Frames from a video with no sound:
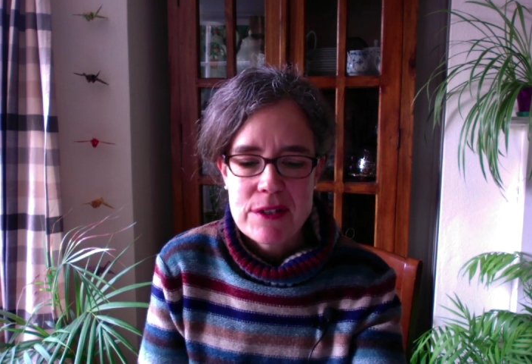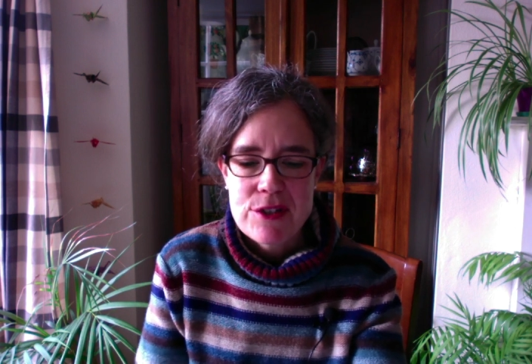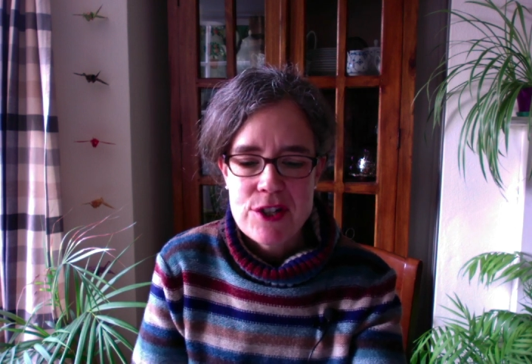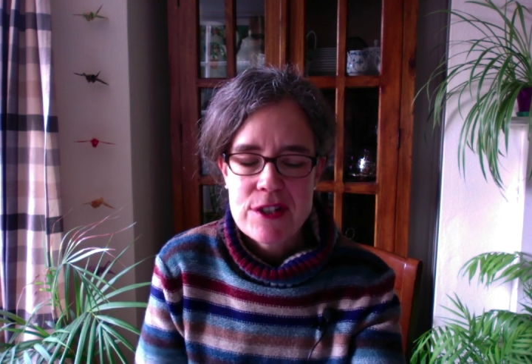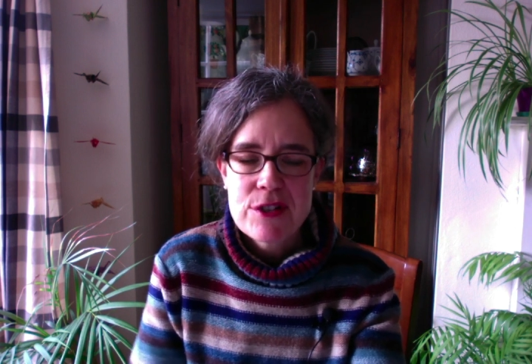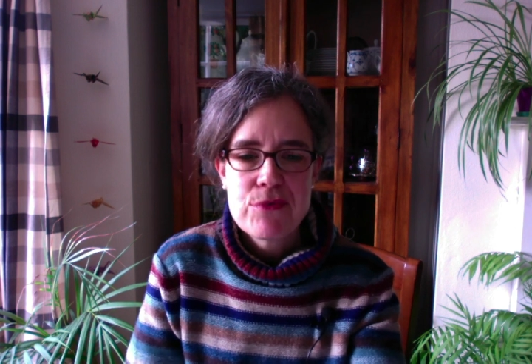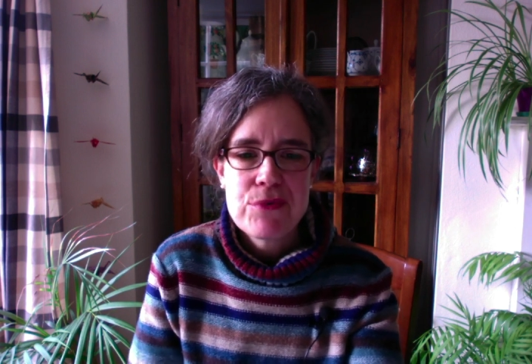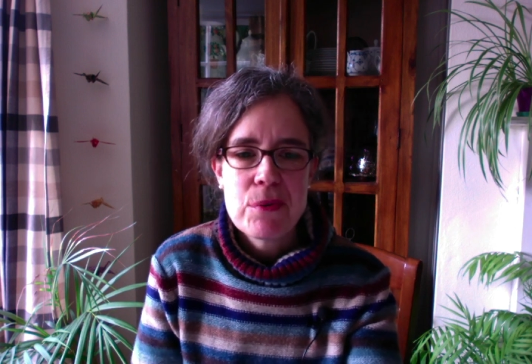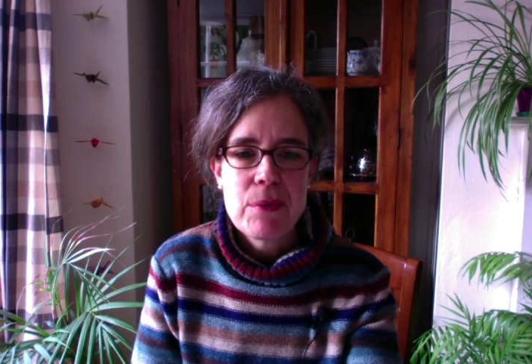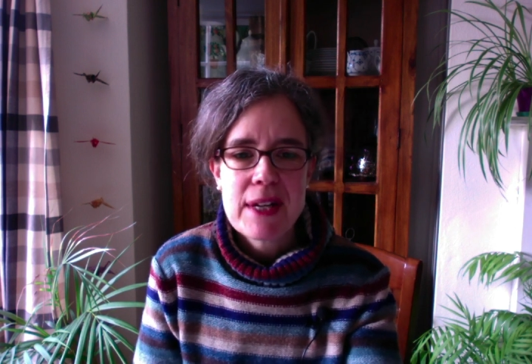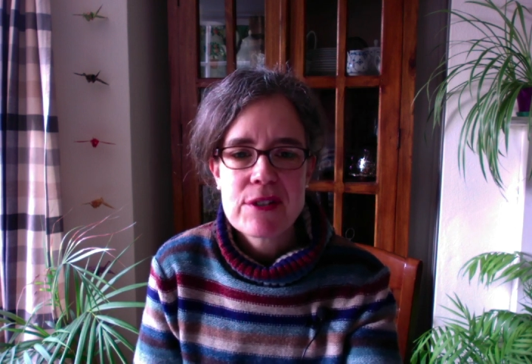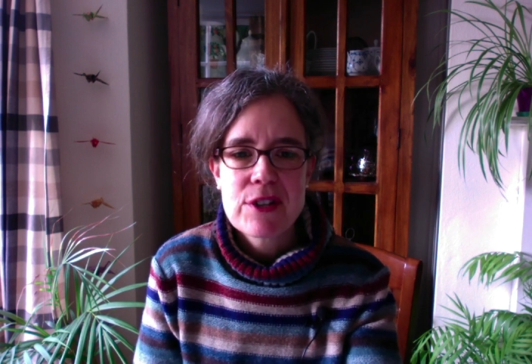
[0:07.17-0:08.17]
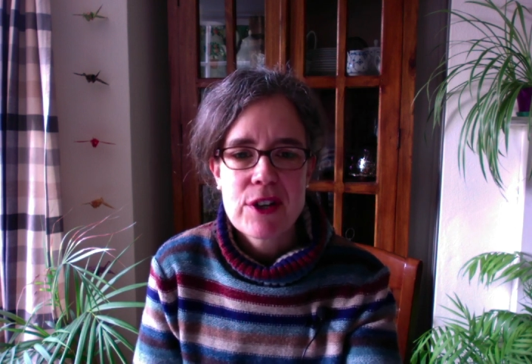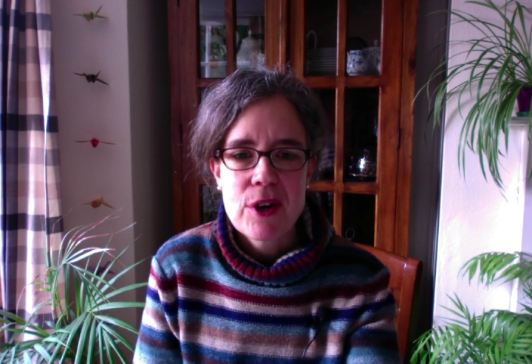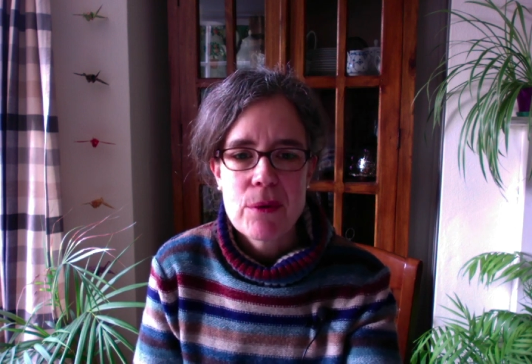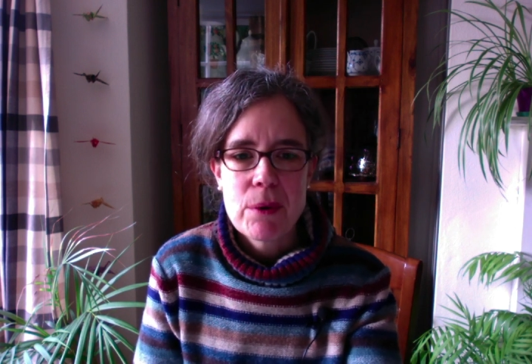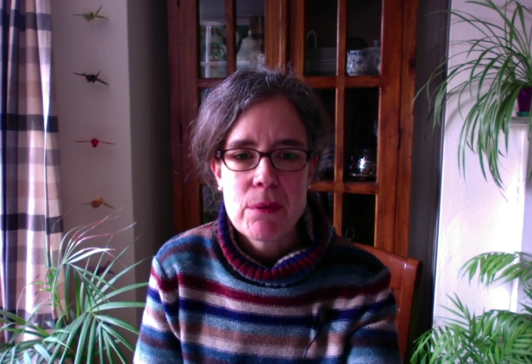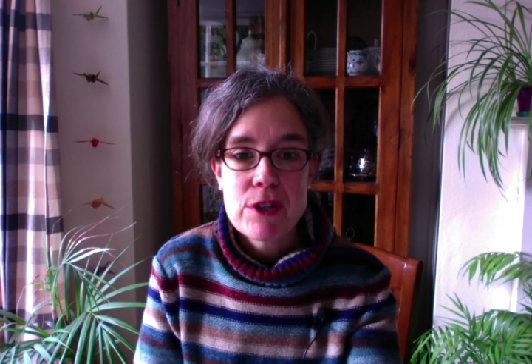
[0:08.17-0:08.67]
just a few weeks ago
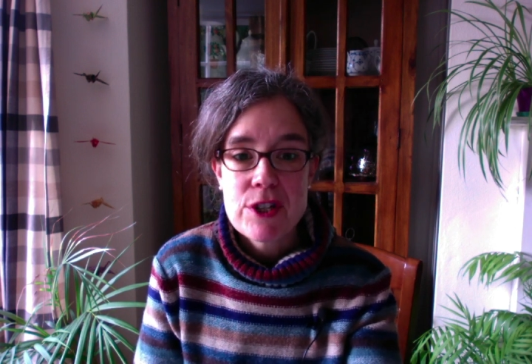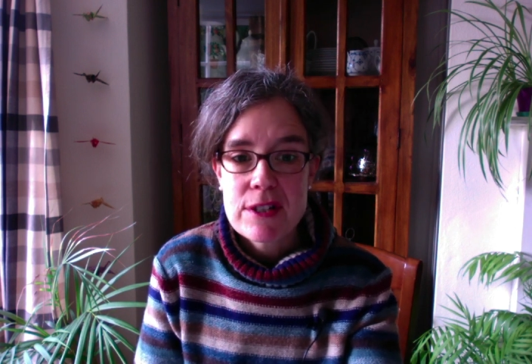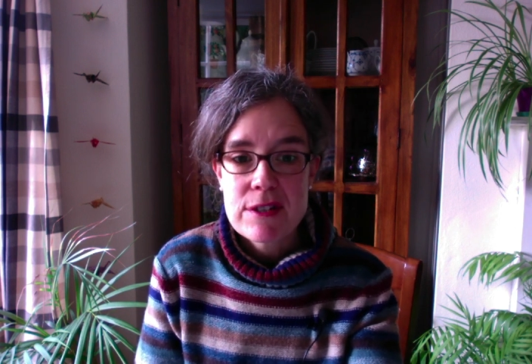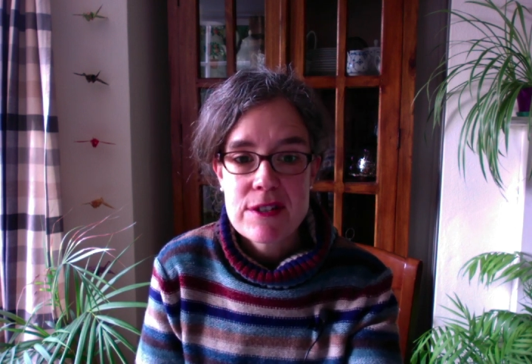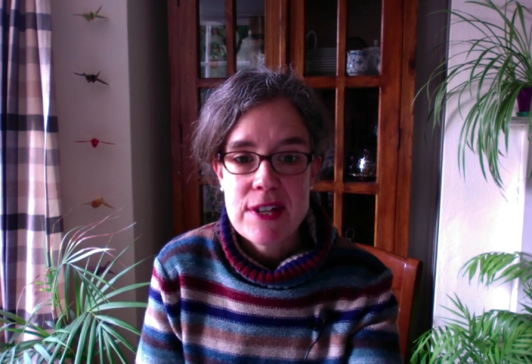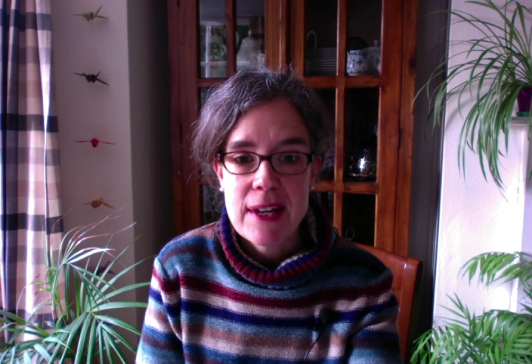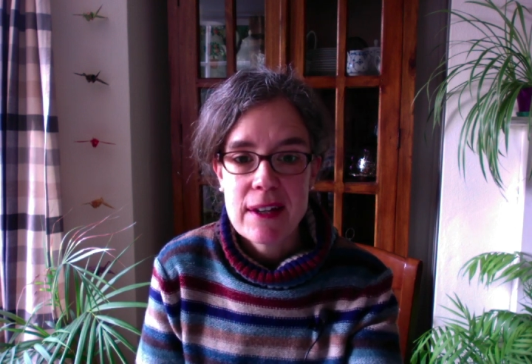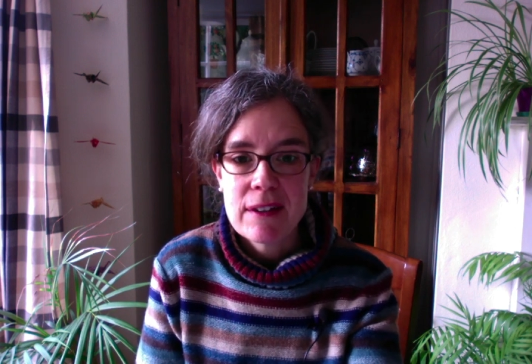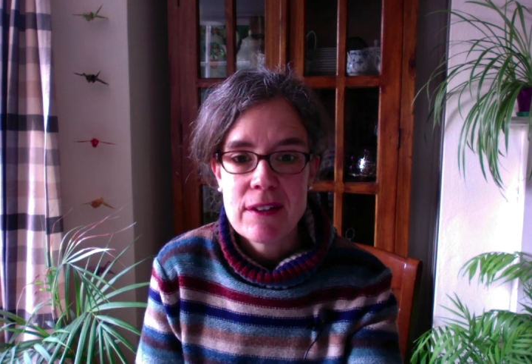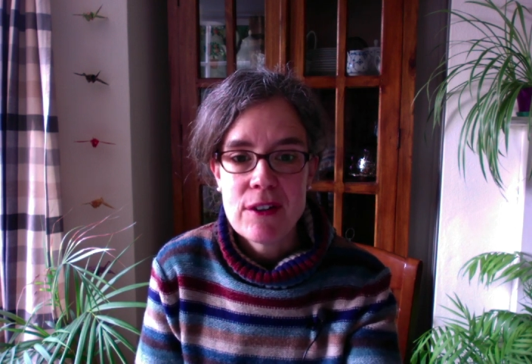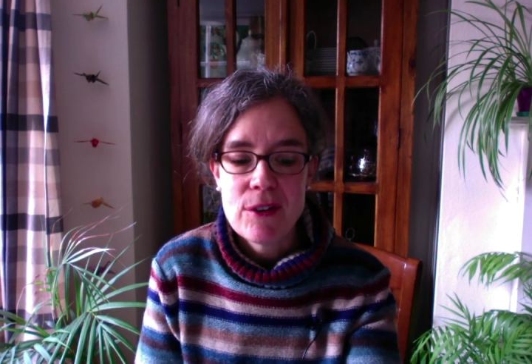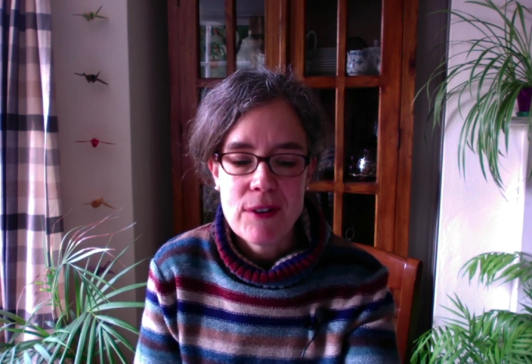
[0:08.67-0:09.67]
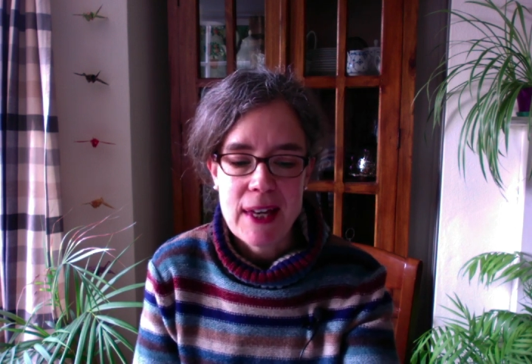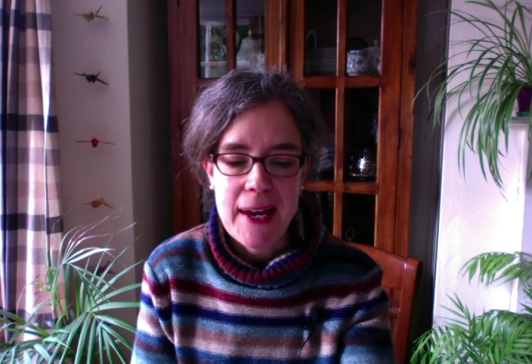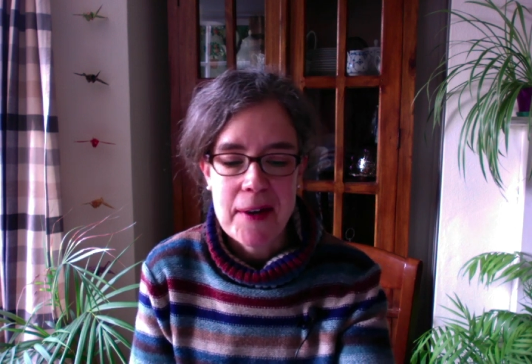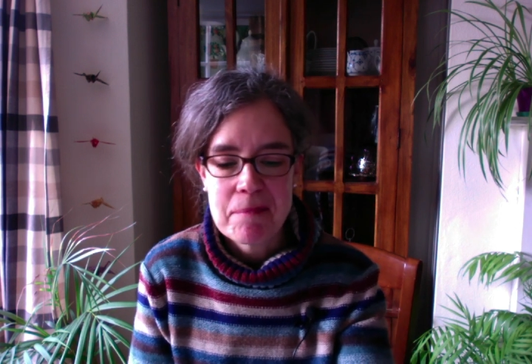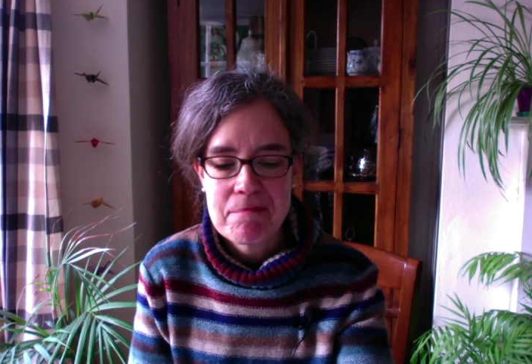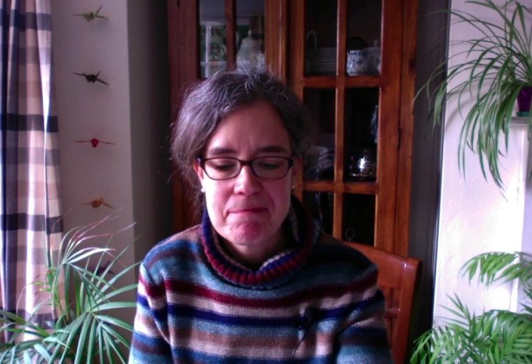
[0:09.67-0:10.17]
we were just seeing in the new
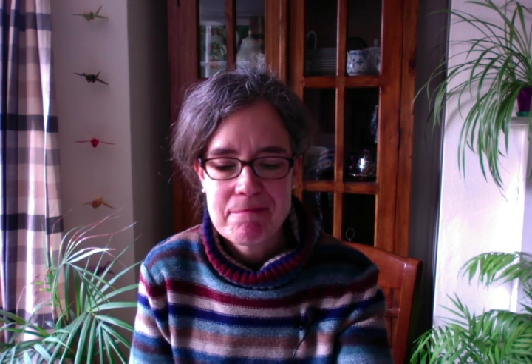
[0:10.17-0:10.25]
year.